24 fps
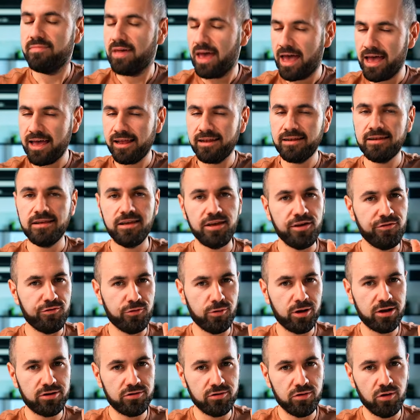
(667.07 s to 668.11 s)
And if you
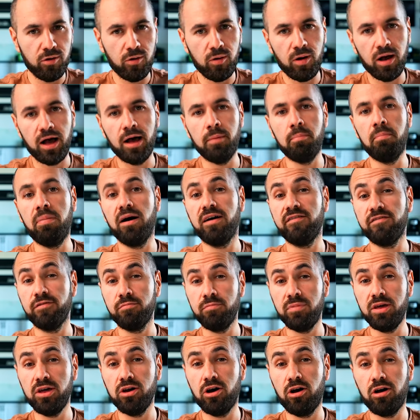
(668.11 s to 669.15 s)
want to go above
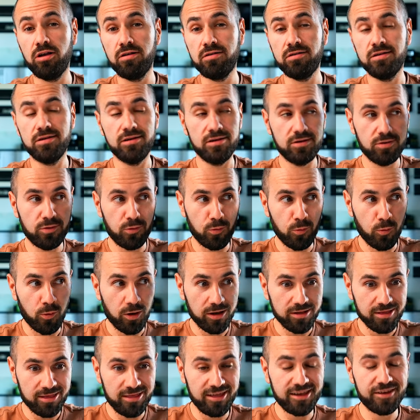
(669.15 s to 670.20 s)
and beyond
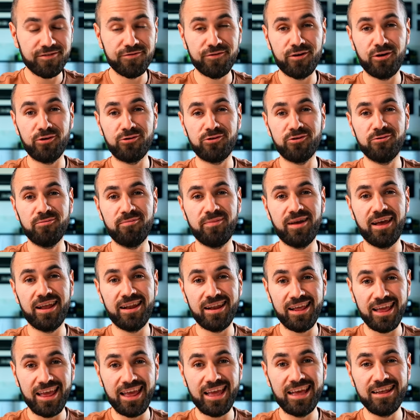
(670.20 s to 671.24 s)
what this fountain pen
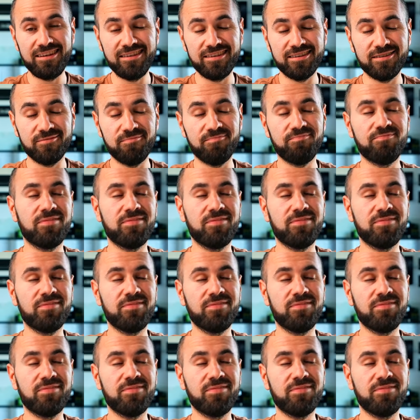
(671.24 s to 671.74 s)
is,